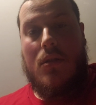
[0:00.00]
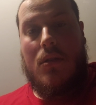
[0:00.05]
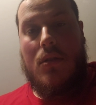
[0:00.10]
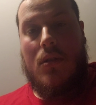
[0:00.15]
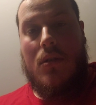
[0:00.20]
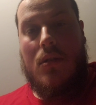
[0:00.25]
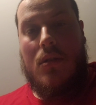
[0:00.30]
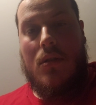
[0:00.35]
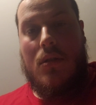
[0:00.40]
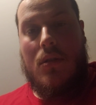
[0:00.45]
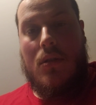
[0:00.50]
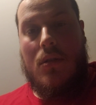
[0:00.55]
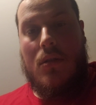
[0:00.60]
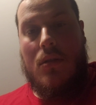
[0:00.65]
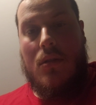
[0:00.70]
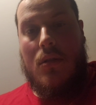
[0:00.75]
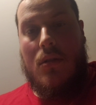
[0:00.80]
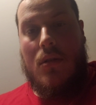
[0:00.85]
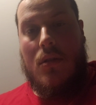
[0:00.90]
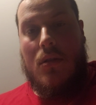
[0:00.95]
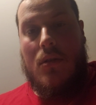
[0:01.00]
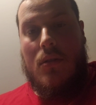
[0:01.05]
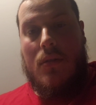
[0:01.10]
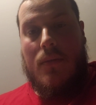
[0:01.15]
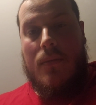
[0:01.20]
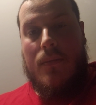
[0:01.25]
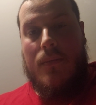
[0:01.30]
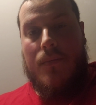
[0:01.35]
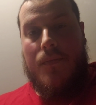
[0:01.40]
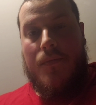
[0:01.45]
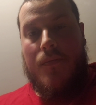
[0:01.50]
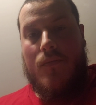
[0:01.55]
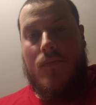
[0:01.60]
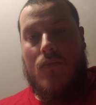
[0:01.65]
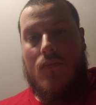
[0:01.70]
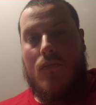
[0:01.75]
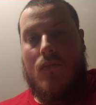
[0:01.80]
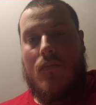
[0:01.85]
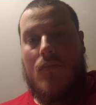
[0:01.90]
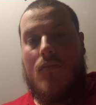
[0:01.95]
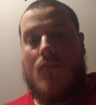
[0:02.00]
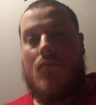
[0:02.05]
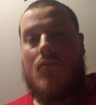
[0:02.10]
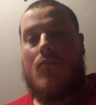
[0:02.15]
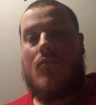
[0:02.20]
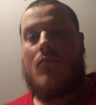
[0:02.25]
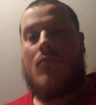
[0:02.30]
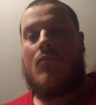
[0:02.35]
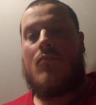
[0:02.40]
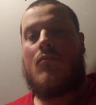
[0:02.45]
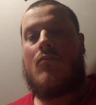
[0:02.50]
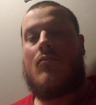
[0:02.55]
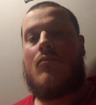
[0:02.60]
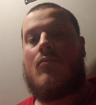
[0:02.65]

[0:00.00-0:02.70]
Nobody speaks.